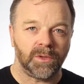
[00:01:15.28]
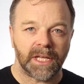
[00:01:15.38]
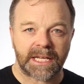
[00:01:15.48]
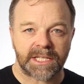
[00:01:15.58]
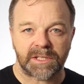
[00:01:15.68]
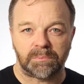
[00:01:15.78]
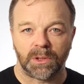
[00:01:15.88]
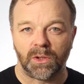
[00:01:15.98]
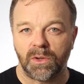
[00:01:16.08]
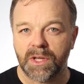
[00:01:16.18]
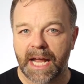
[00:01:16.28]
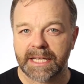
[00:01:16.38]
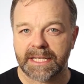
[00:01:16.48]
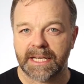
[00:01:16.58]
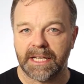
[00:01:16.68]
will explore
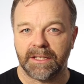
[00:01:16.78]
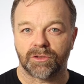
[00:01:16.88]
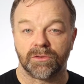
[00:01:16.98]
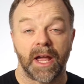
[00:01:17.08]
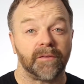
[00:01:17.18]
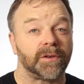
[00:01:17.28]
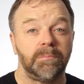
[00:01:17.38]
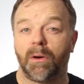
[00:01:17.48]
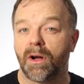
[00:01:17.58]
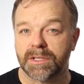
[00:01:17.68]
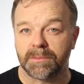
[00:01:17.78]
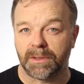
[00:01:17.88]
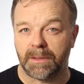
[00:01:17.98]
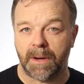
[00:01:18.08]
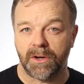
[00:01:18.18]
that scene through every
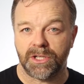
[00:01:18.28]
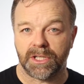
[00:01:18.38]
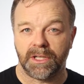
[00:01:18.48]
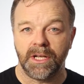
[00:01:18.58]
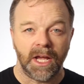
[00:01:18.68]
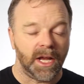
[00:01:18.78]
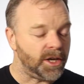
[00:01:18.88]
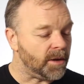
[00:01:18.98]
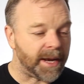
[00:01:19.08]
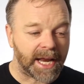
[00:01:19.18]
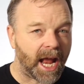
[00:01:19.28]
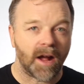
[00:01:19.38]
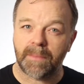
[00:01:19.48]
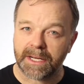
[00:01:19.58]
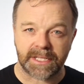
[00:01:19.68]
possible emotion, no matter
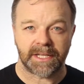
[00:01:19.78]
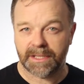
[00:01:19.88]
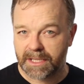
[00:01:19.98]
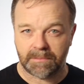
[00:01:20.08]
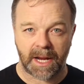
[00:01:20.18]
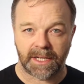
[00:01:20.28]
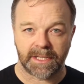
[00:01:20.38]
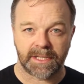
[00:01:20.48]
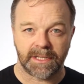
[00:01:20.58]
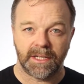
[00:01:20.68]
how much sense it makes.